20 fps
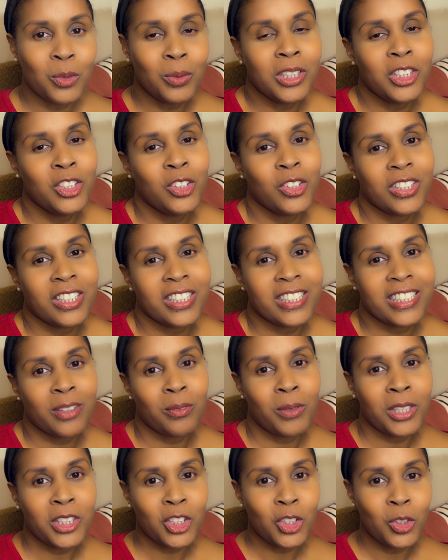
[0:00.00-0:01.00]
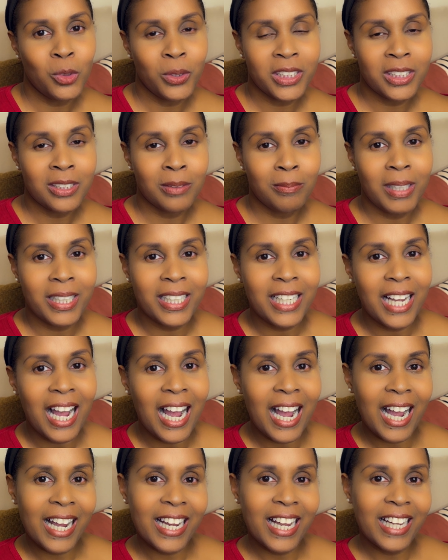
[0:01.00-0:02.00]
will notice that when you go into many
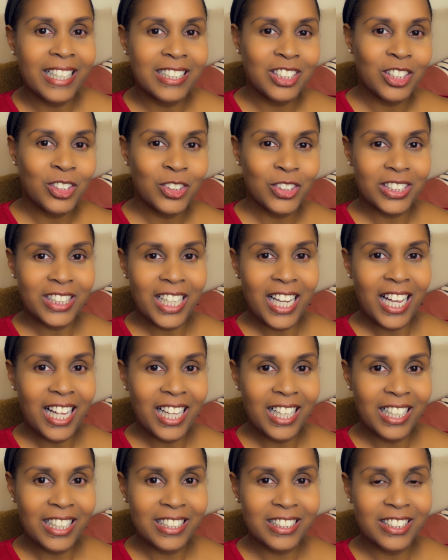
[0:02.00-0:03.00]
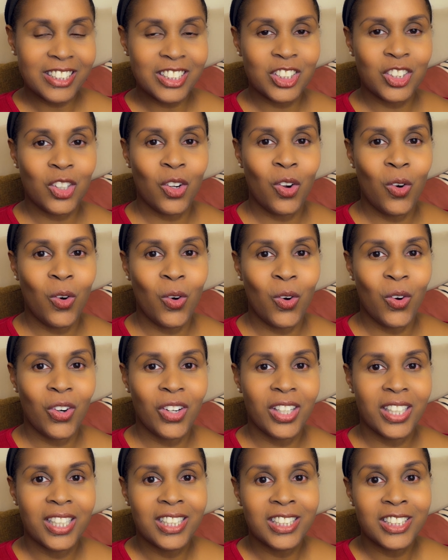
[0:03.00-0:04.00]
high-end hotels
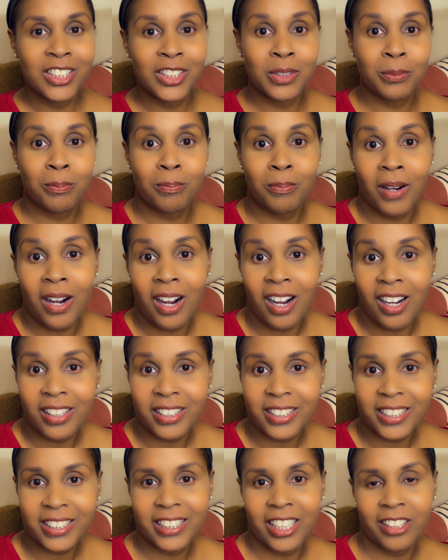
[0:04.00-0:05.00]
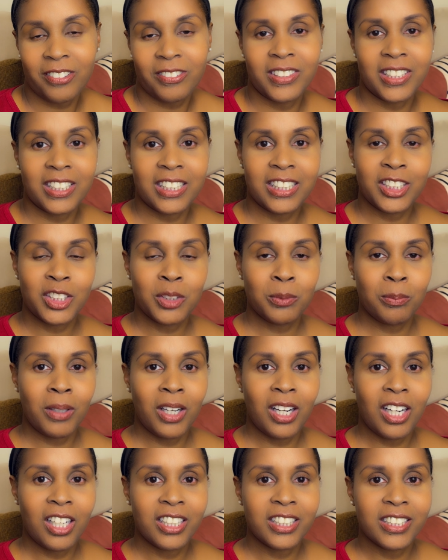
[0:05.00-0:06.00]
or spas, definitely
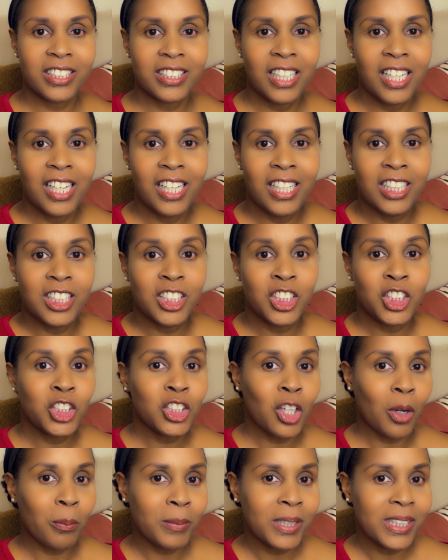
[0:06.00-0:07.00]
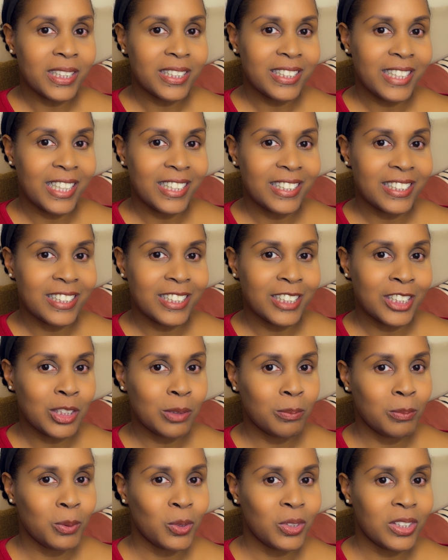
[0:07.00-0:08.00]
spas, shopping
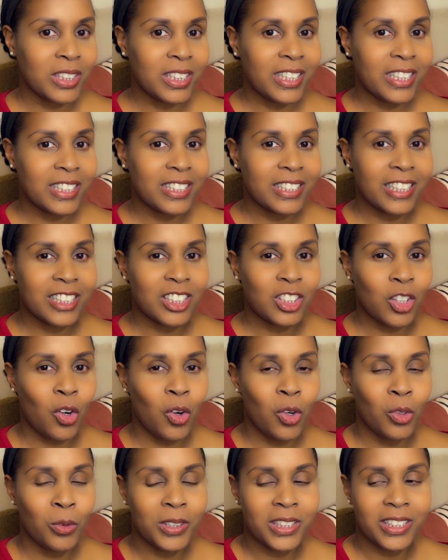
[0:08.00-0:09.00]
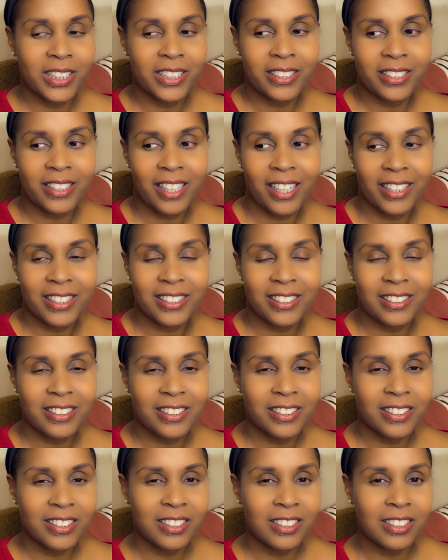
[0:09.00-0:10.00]
centers, boutiques, there's always a nice
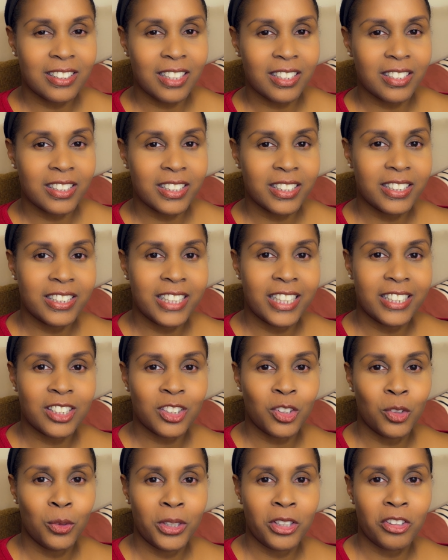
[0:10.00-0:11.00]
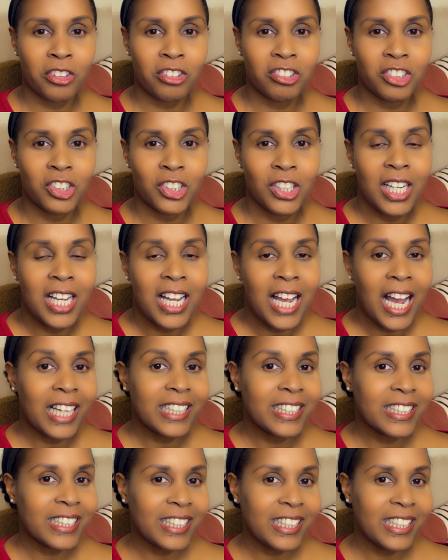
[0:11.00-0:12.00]
little subtle scent going through.
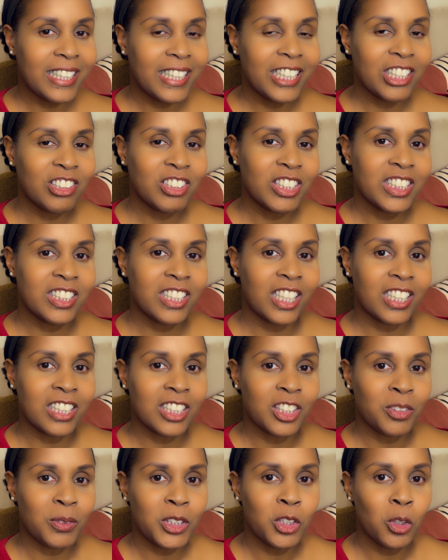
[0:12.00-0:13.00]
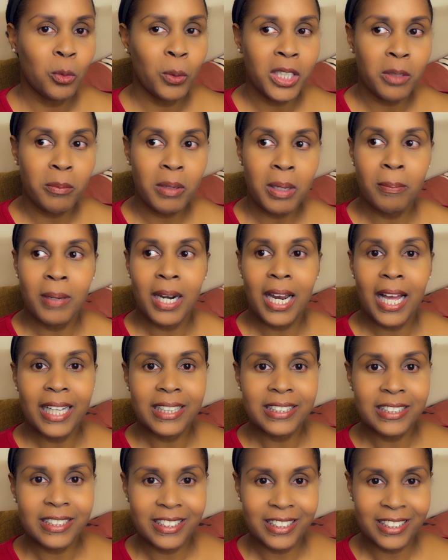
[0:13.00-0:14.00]
And the key here is subtle. You don't want to be
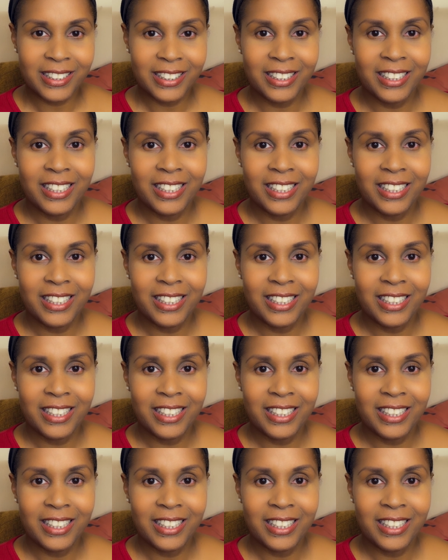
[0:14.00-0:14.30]
blasted,